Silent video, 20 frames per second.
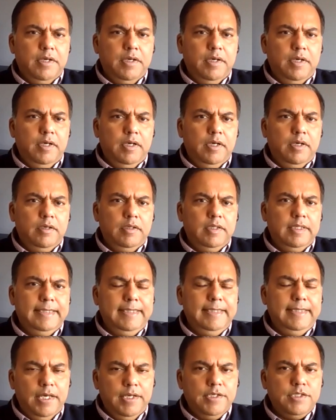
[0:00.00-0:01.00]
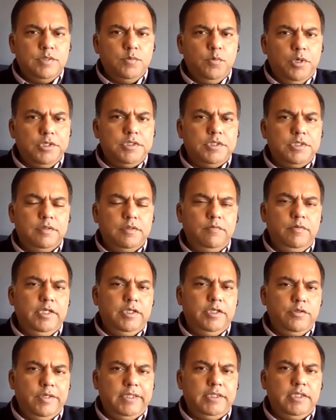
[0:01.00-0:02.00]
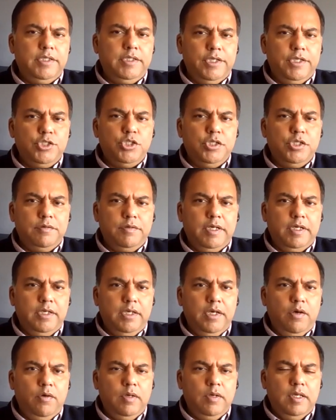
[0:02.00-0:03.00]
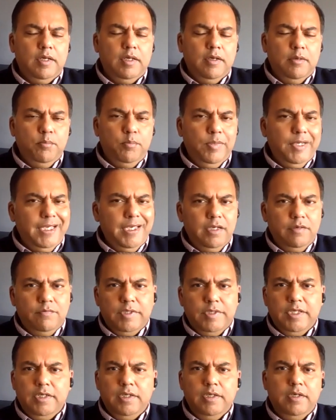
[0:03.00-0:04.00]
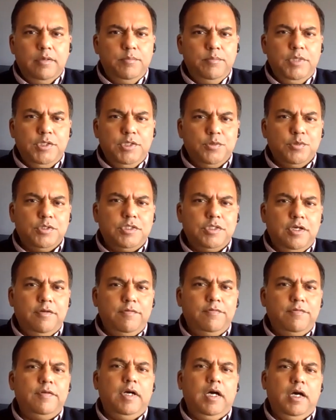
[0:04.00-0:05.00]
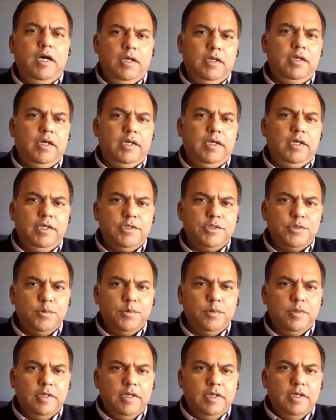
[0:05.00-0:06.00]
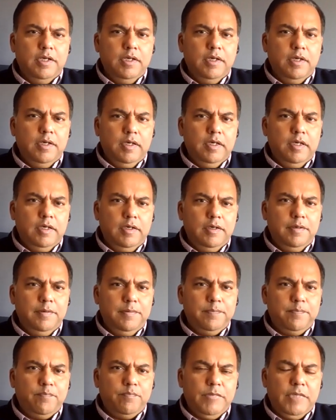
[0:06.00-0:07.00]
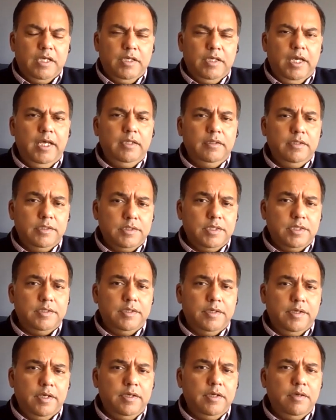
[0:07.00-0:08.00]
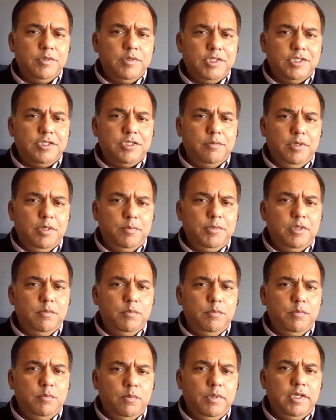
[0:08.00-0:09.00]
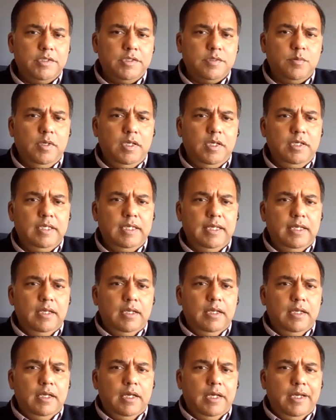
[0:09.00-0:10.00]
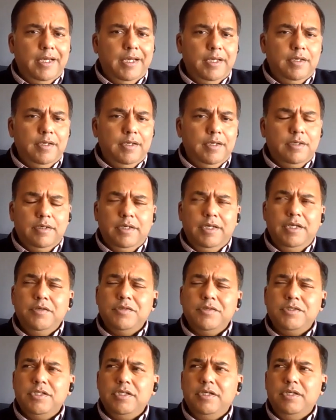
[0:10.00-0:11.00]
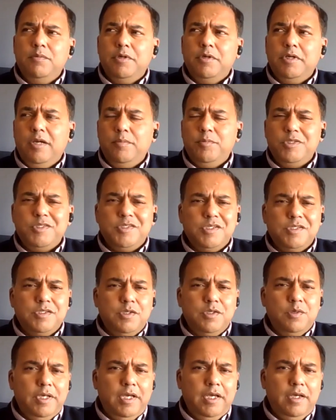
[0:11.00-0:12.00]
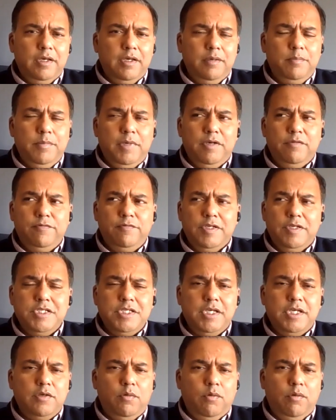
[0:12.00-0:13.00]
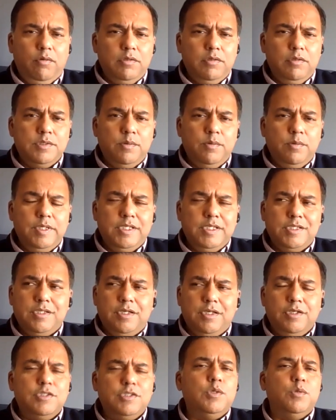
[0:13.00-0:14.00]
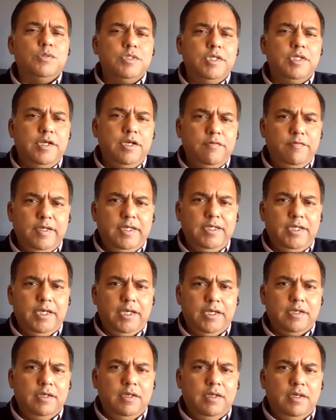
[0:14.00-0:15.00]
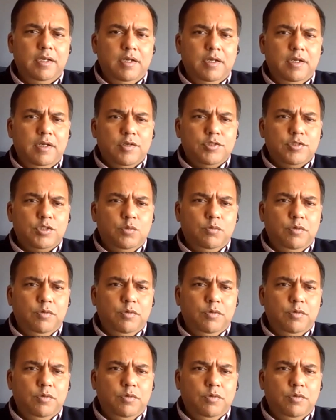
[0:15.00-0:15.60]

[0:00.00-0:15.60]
Uh, that is what will attract attention right now plain vanilla Me Too stuff, unlikely to. Um, health is another area which has come up in a big way as well. And hmm. uh, interestingly, what happens is look, um, uh, fintech also is associated fintech. Right.